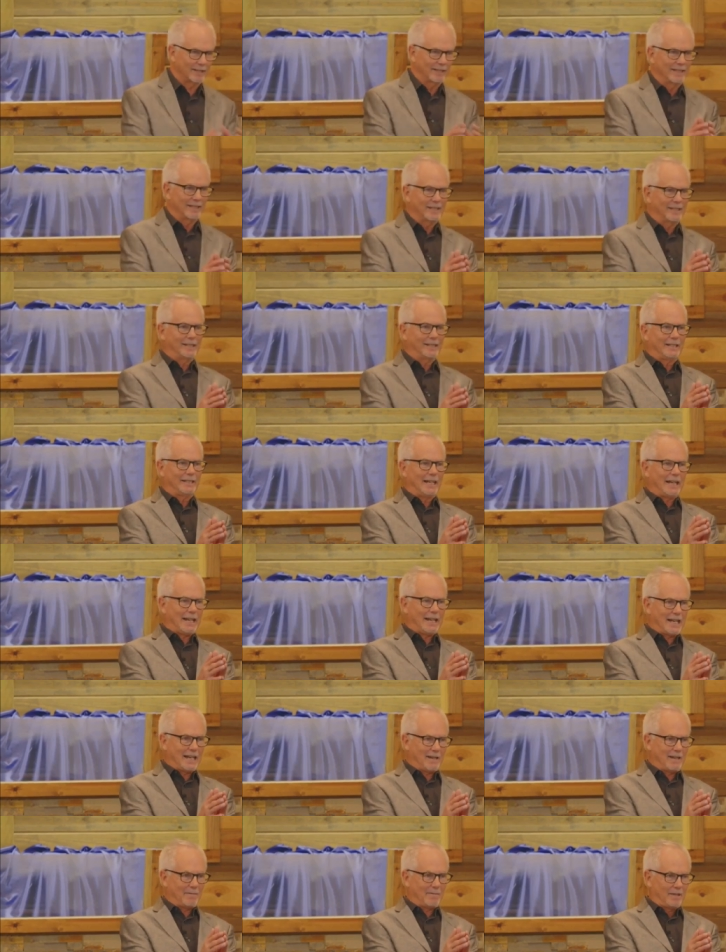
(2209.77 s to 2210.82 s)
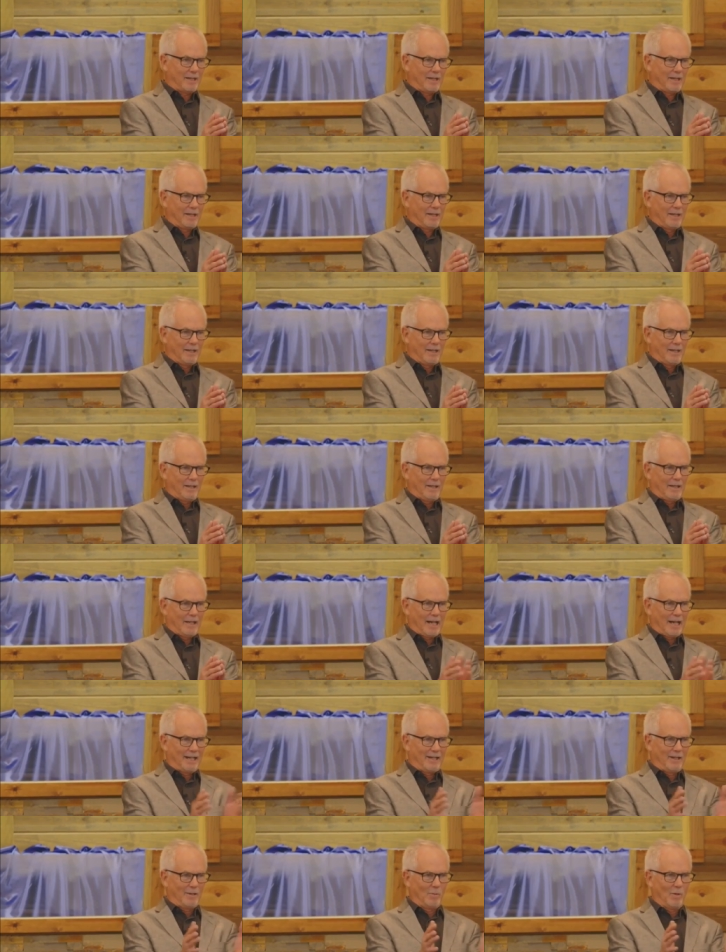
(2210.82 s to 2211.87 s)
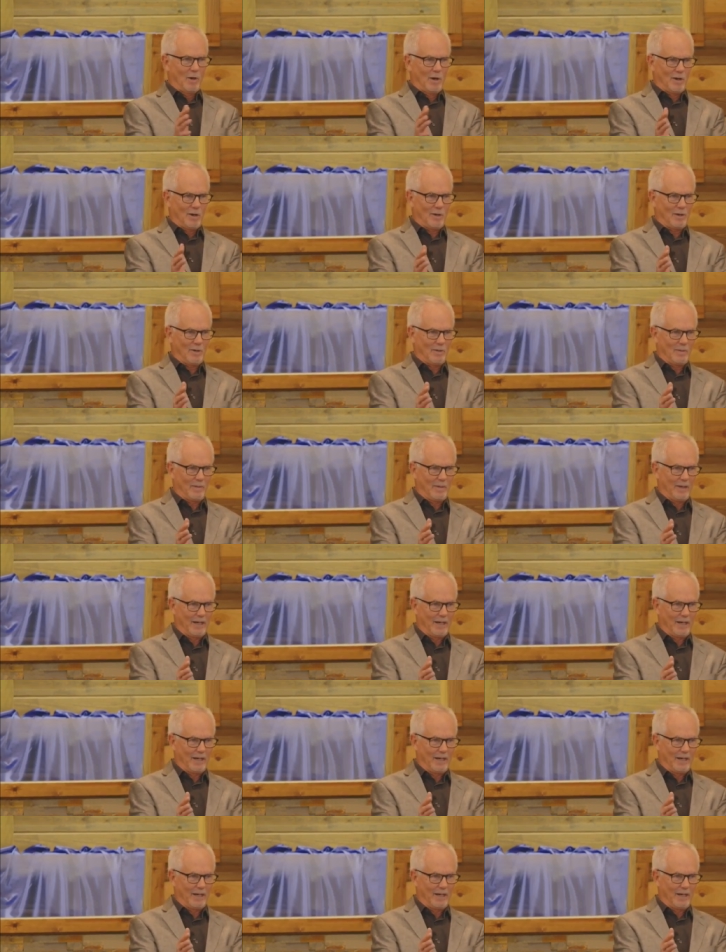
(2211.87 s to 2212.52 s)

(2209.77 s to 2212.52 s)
conceived in the womb